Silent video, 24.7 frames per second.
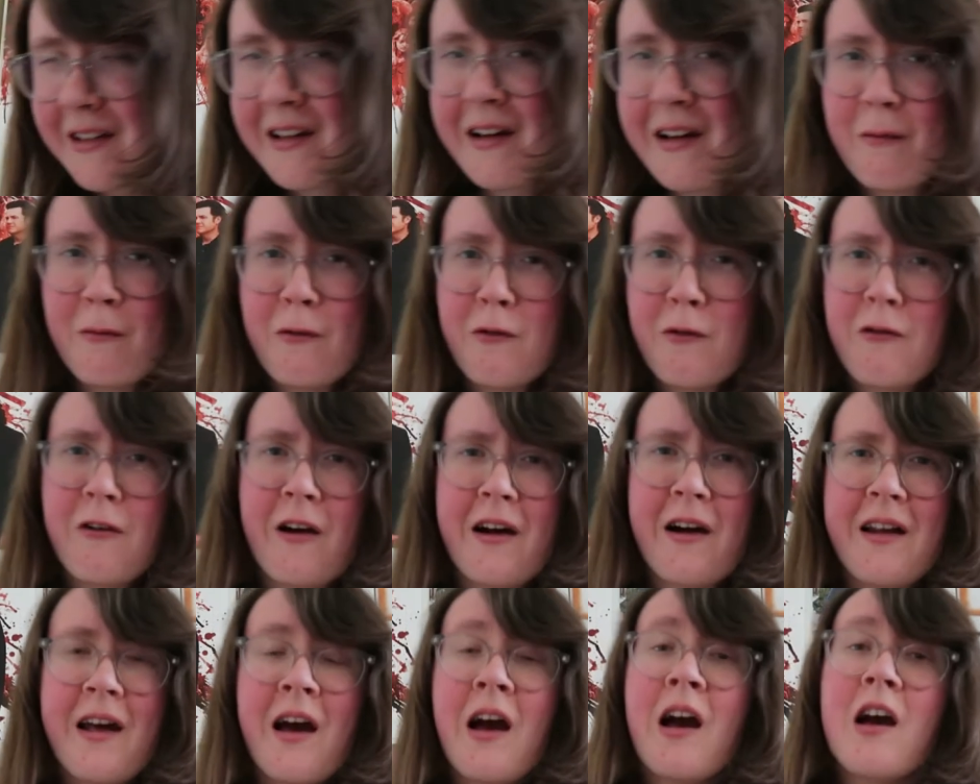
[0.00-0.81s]
Let's try.
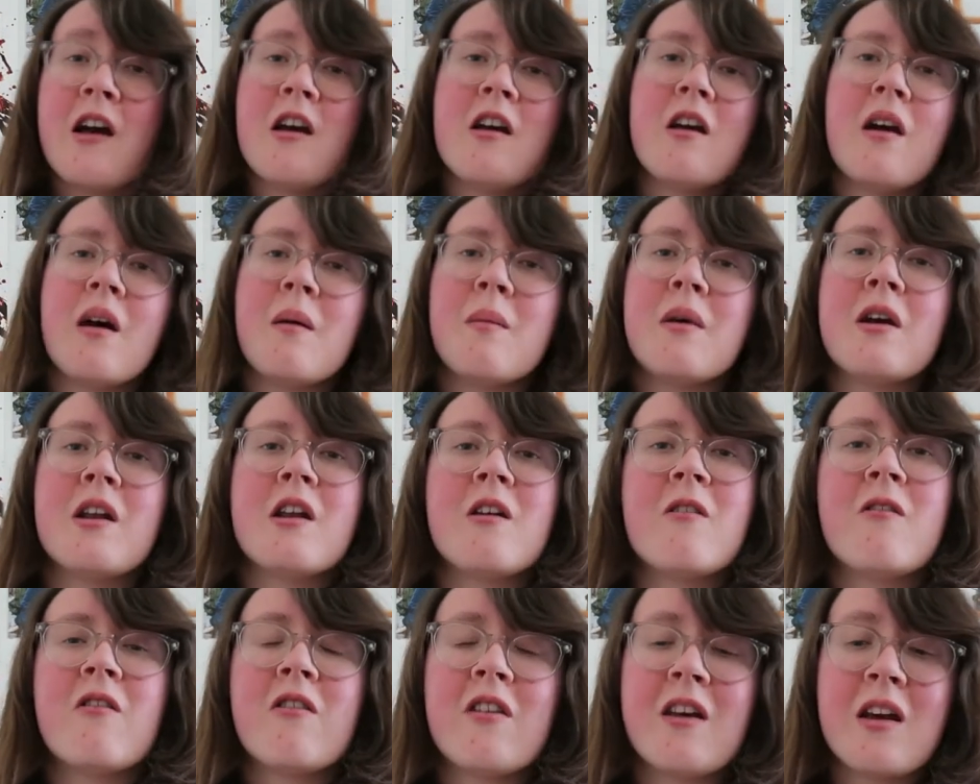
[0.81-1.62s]
I mean,
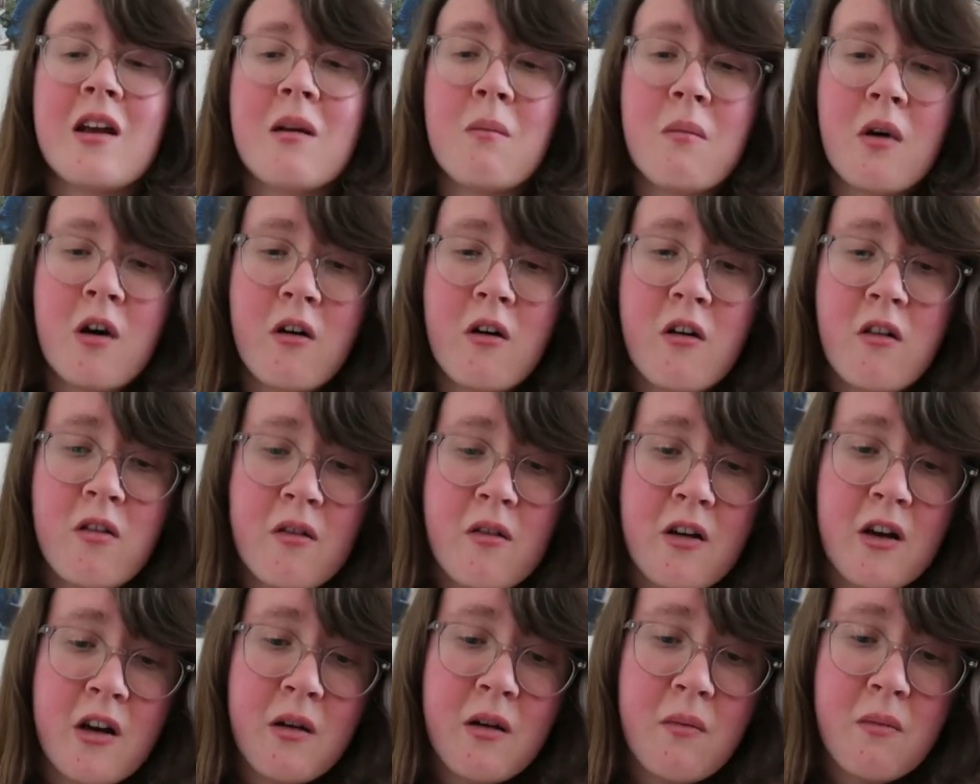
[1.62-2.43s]
you've seen Mark
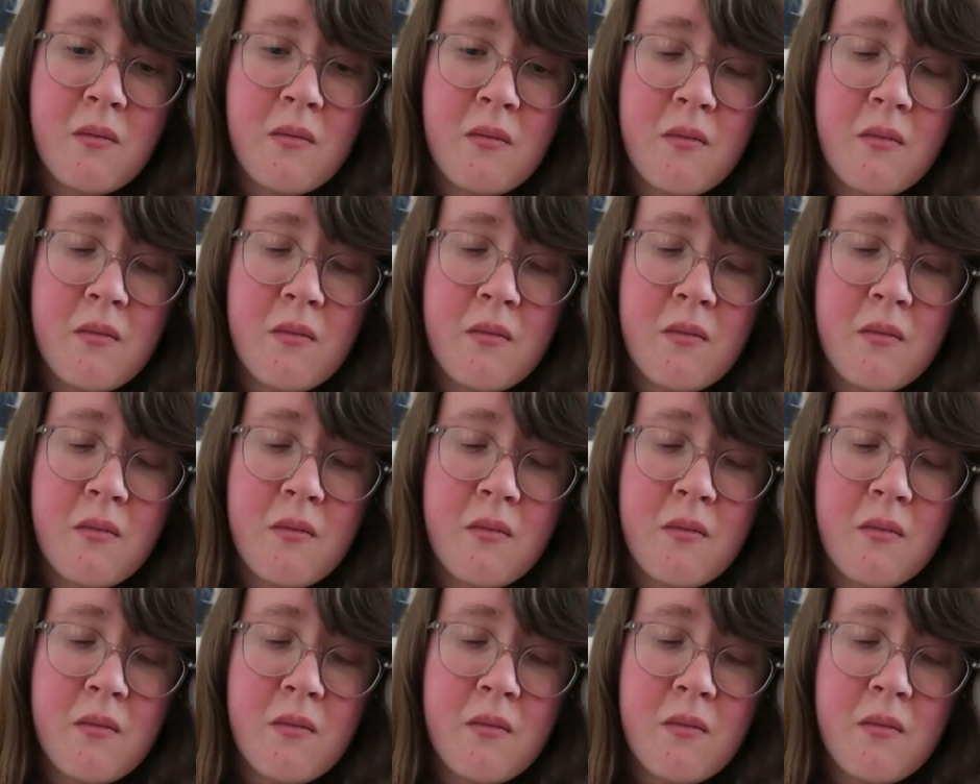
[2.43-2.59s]
3.